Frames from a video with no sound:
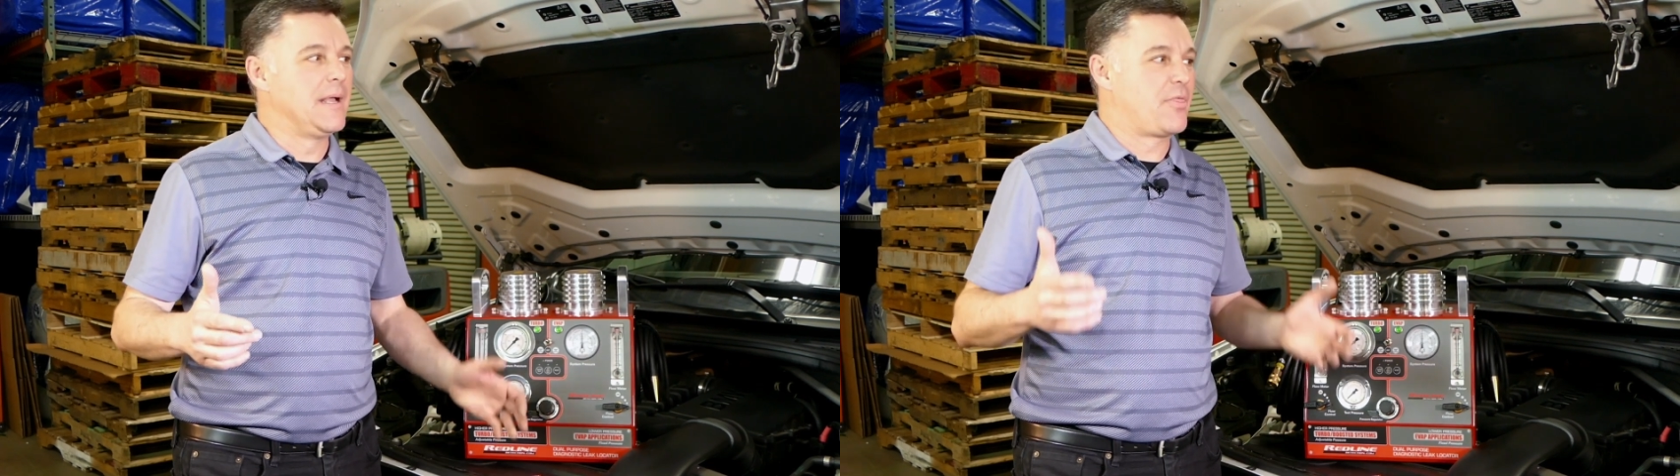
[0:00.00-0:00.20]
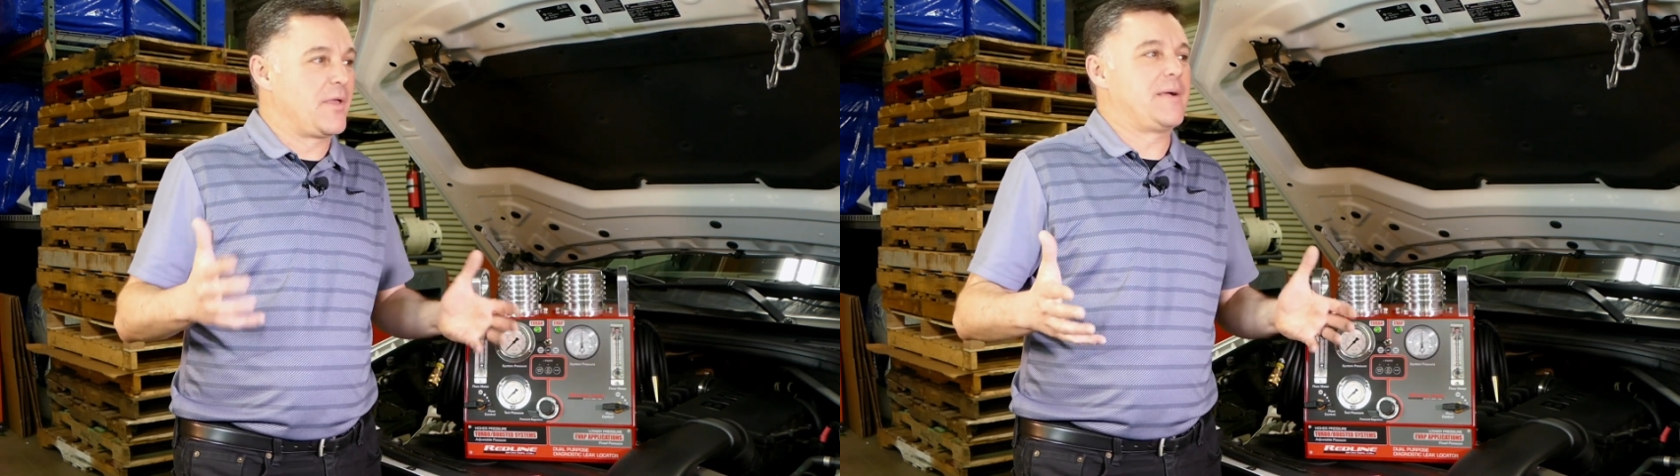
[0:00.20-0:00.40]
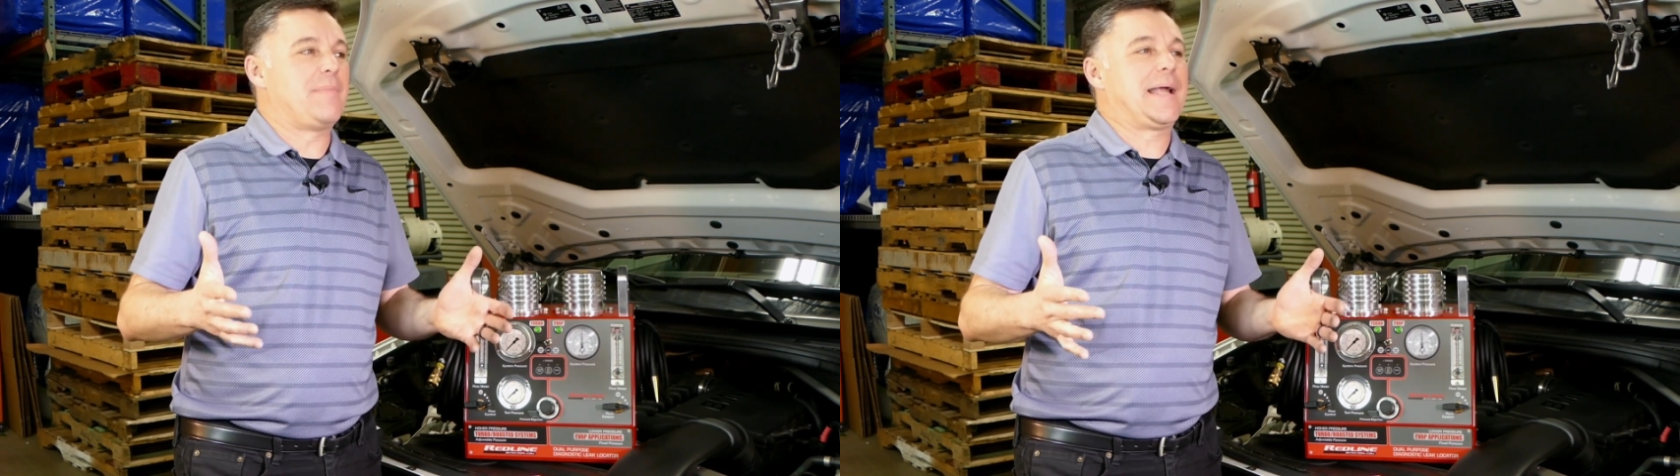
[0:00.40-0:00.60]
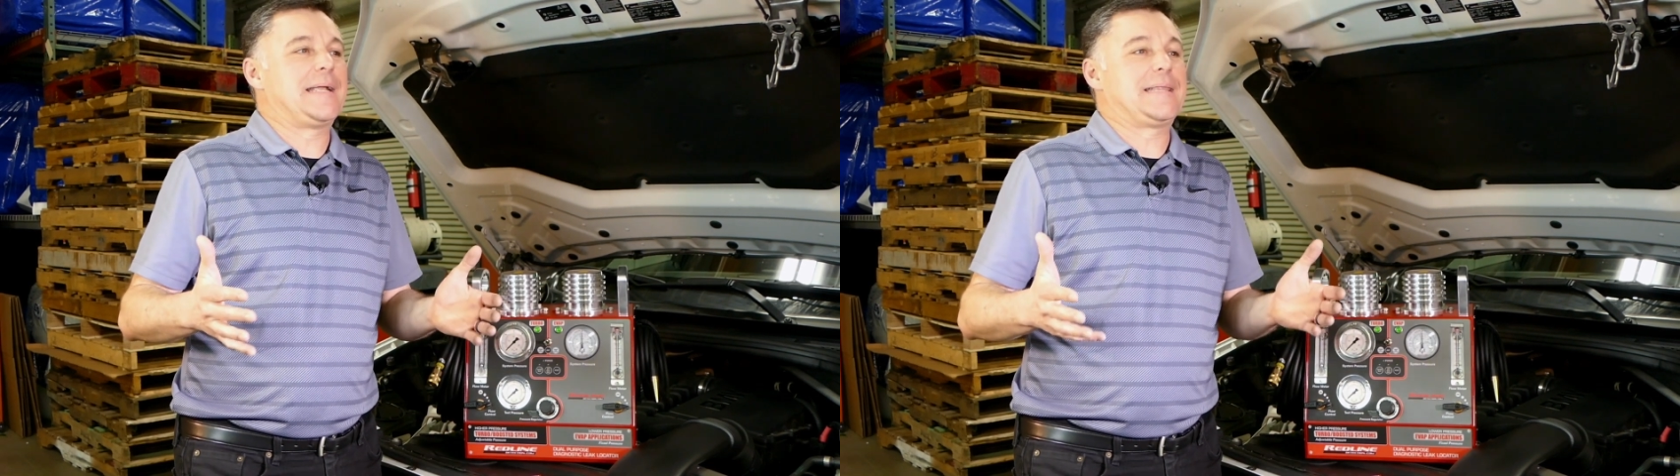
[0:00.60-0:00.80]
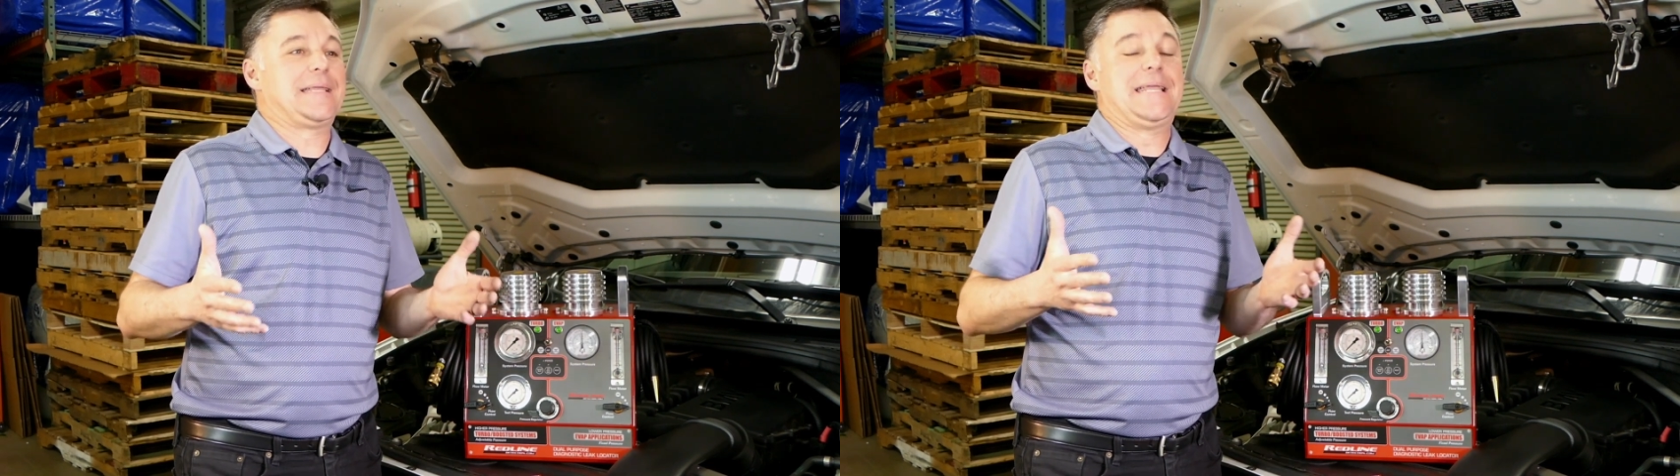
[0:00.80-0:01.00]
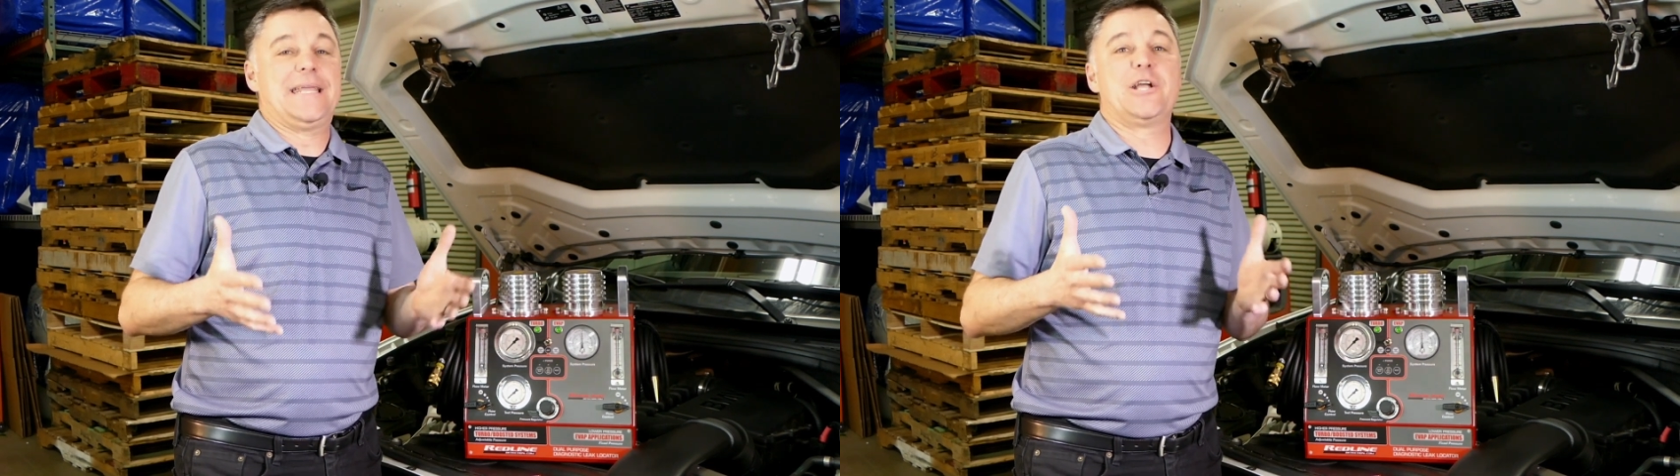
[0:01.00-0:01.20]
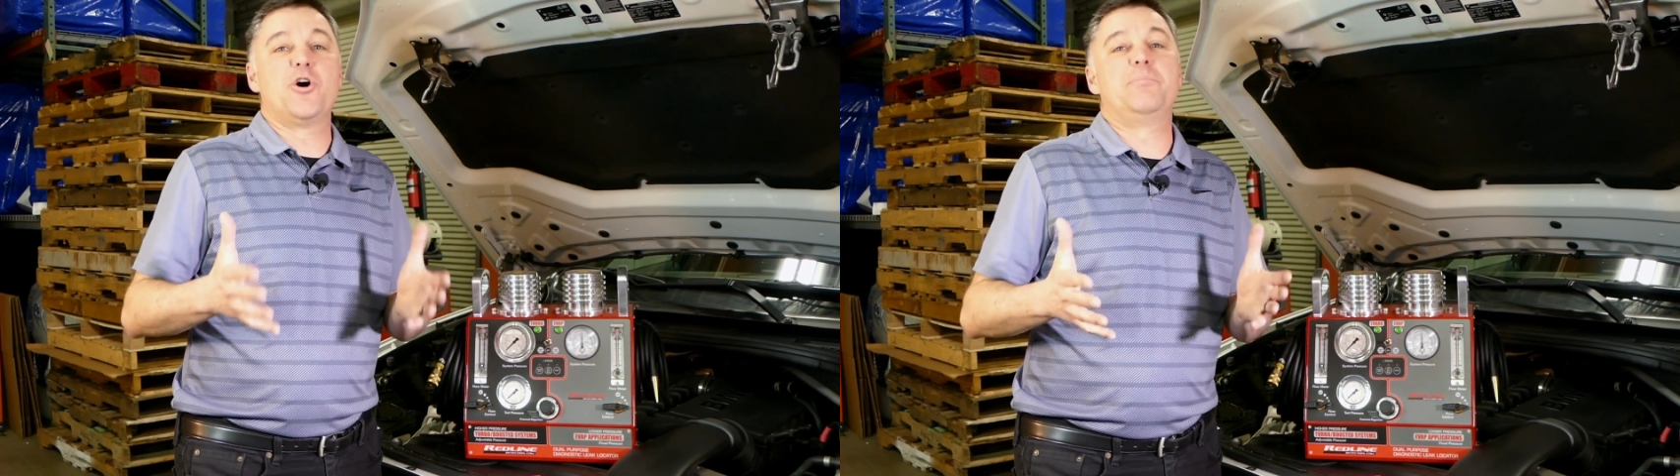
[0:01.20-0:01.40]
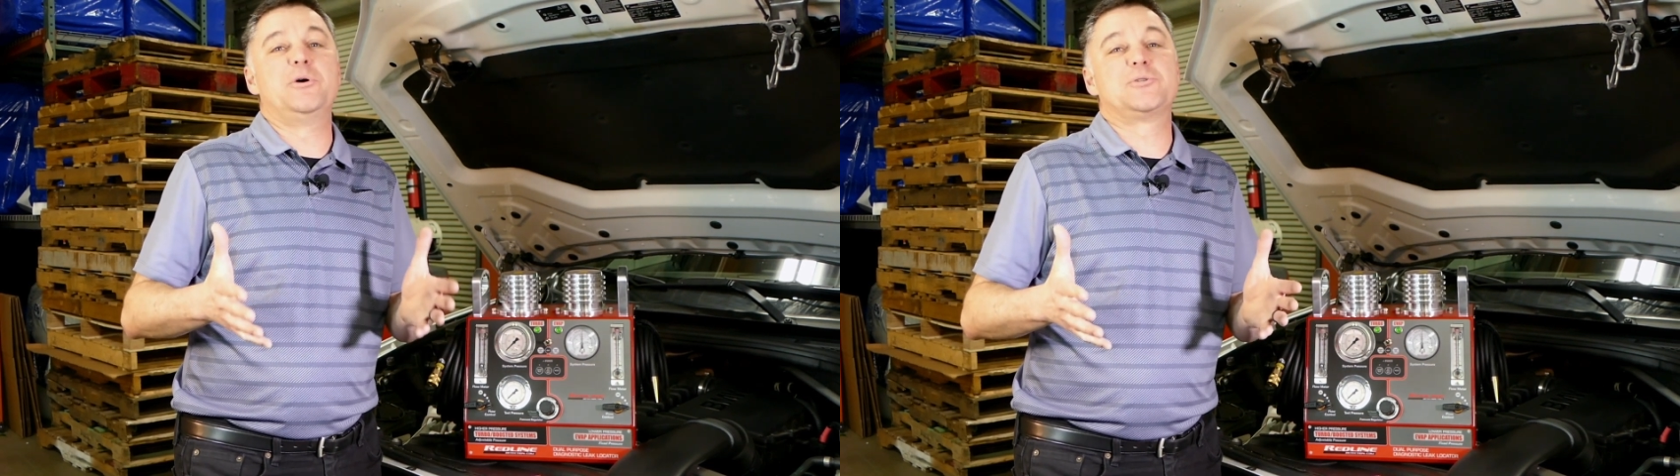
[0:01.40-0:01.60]
Think about it, the
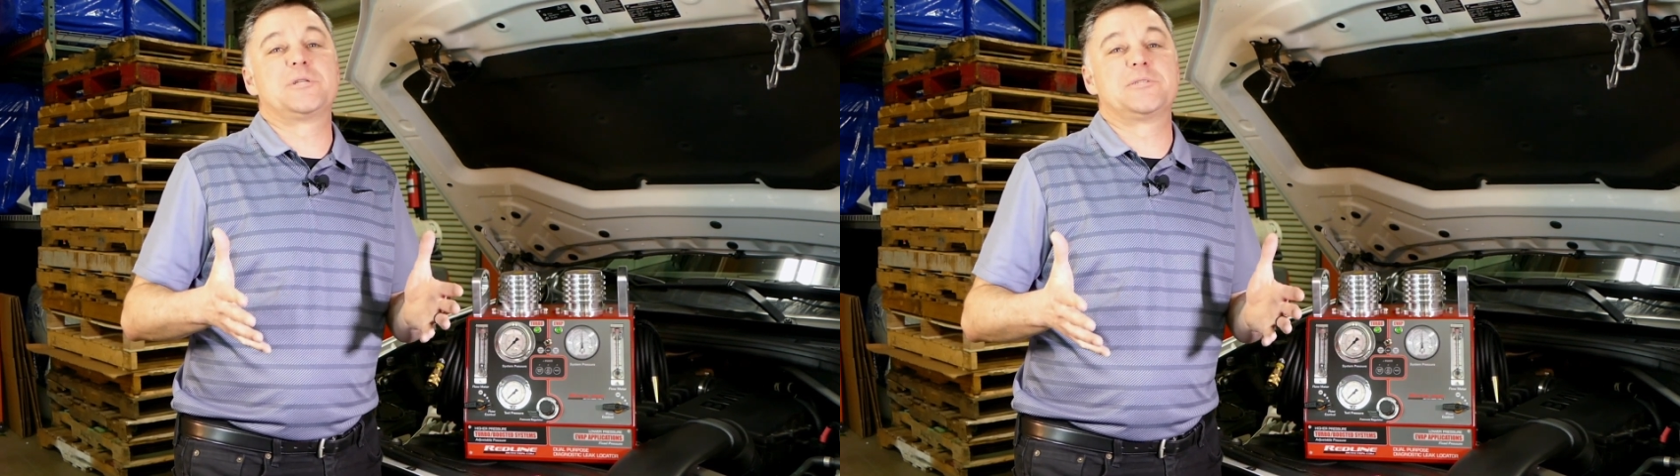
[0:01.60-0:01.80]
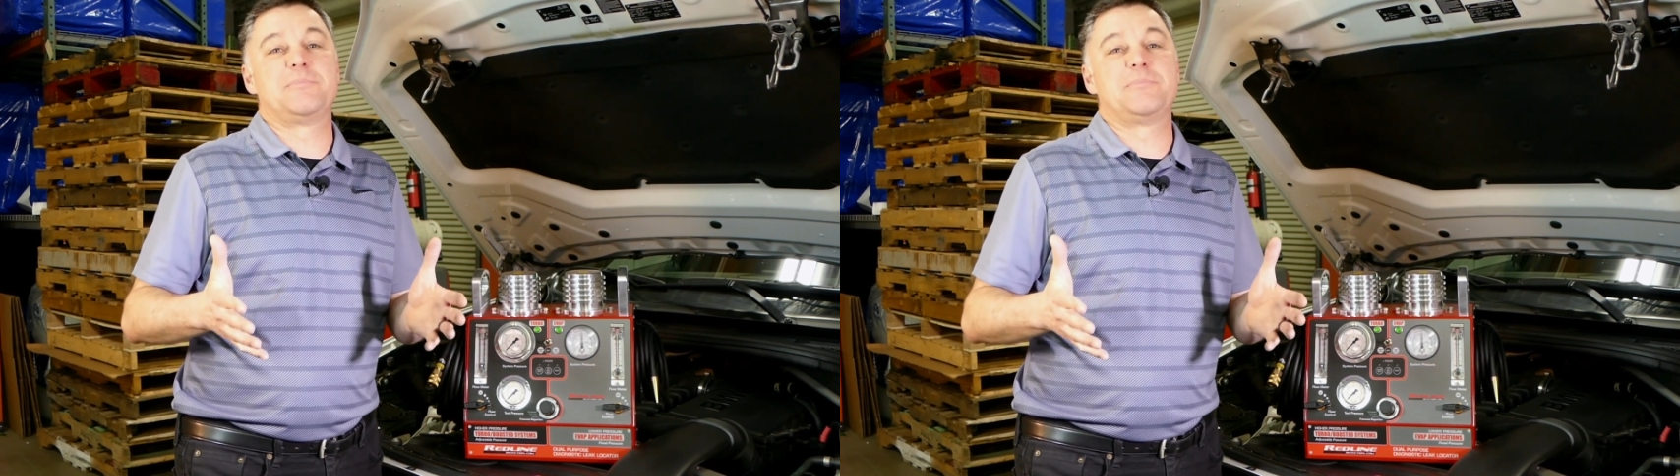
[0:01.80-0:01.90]
EcoBoost has